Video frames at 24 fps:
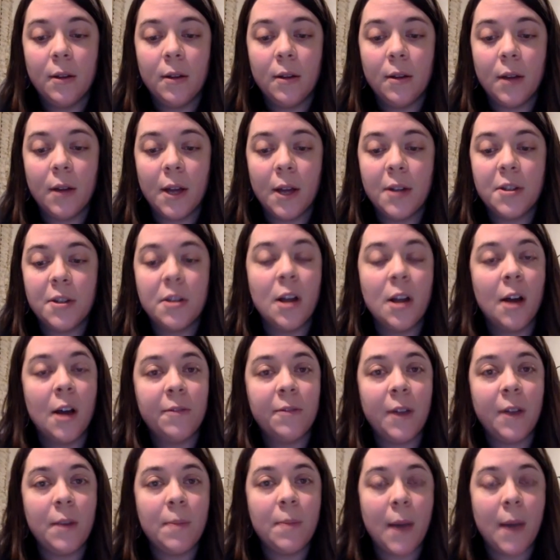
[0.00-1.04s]
and to not
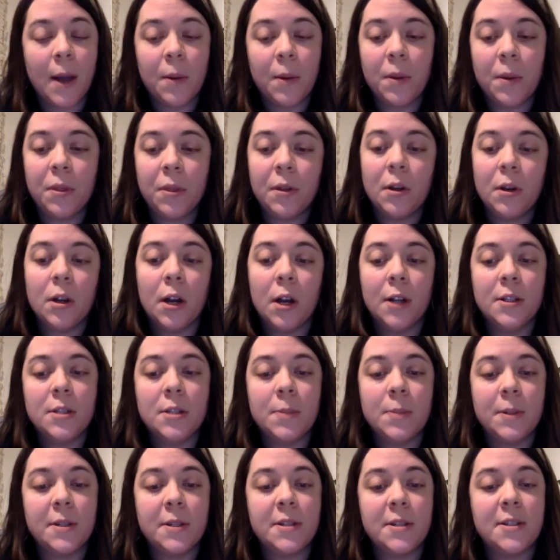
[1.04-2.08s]
fight back with their
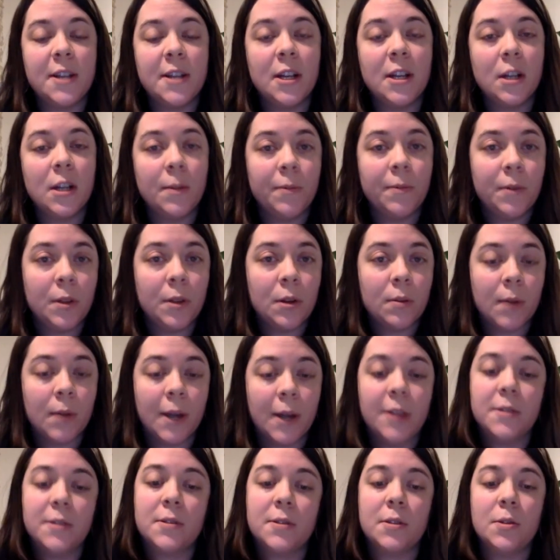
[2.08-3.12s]
guns, but to stand up for their
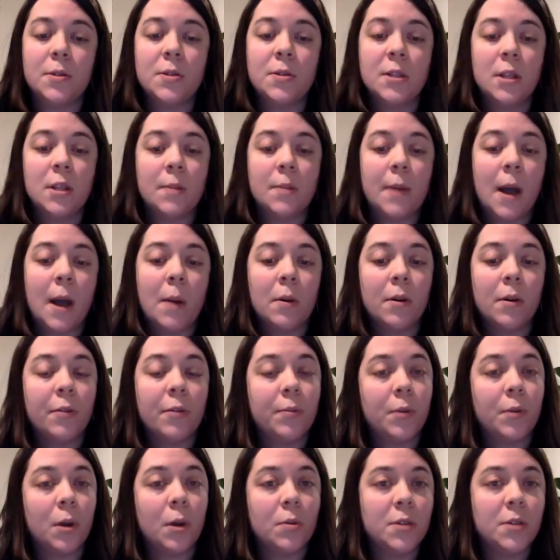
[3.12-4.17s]
rights using the power
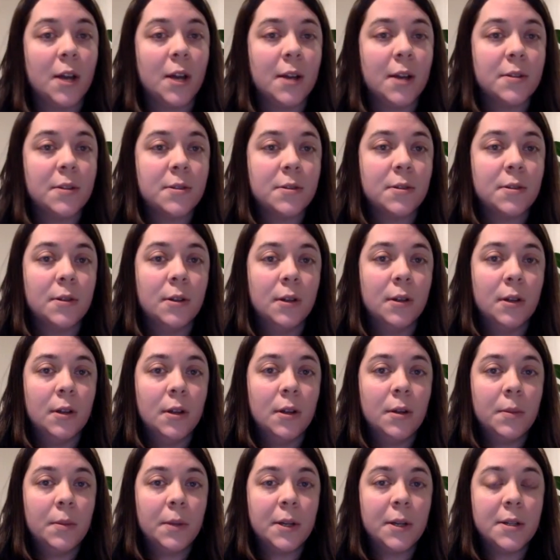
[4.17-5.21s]
of protest,
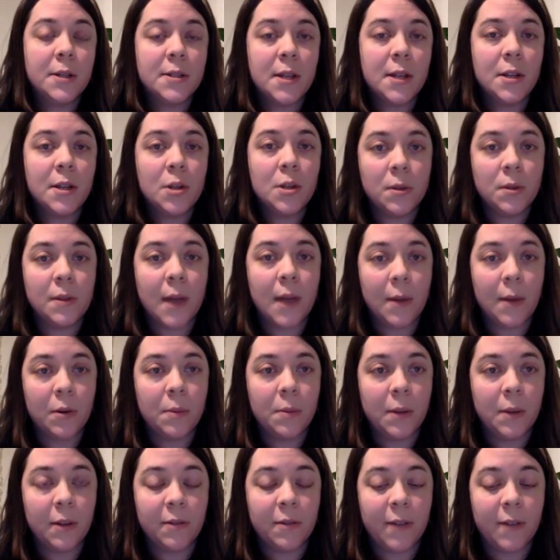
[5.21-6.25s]
because they knew that that
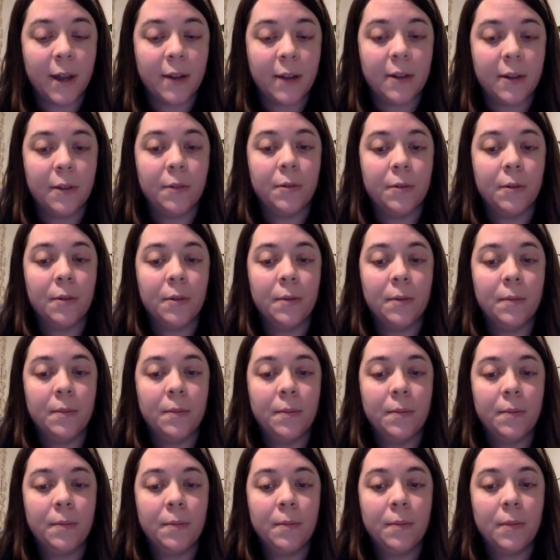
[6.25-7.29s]
would be effective.
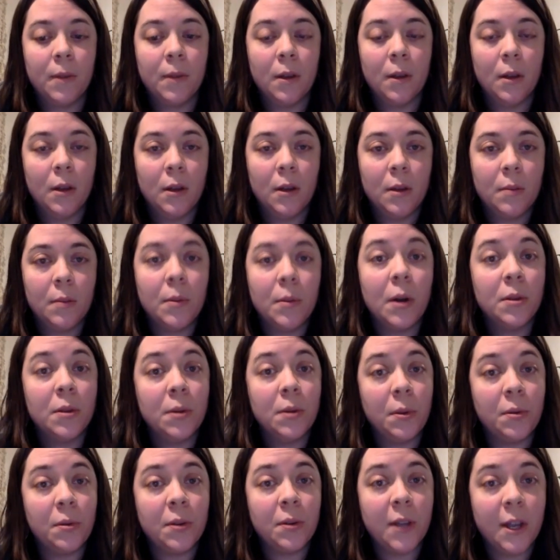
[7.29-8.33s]
Martin
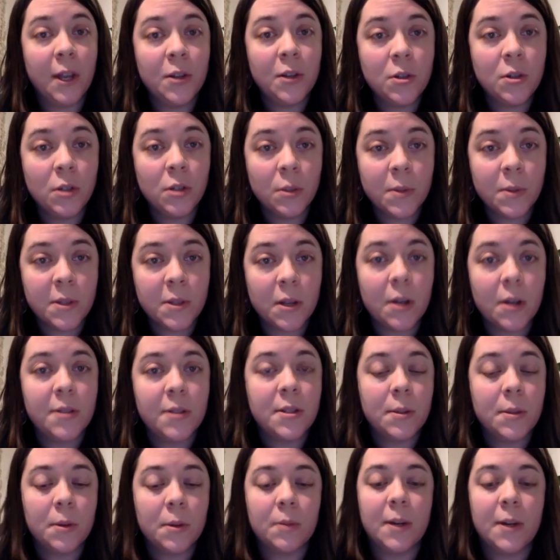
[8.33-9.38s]
Luther King Jr. was
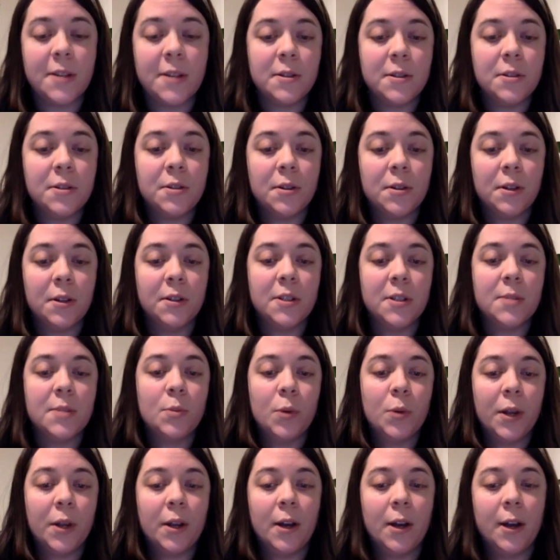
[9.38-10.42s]
also arrested during this
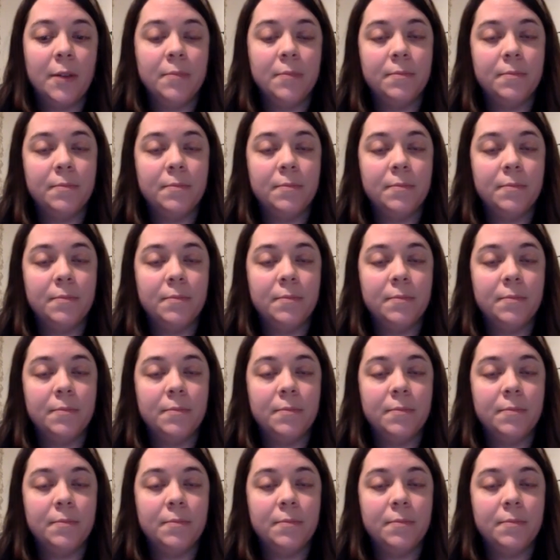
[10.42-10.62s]
boycott.